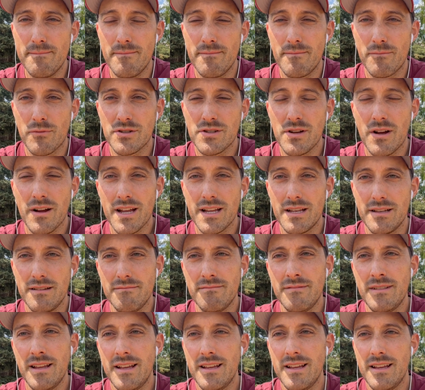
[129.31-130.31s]
we're talking
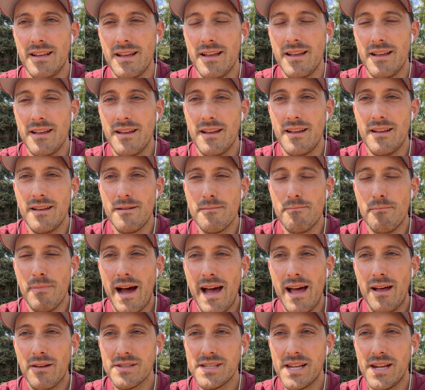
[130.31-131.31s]

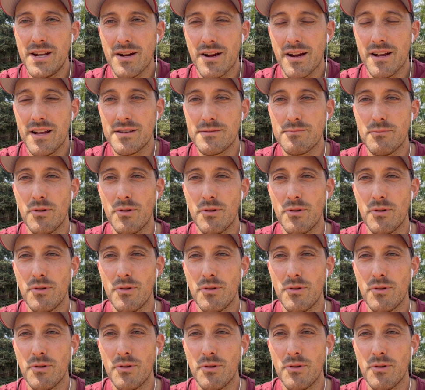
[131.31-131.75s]
miles here because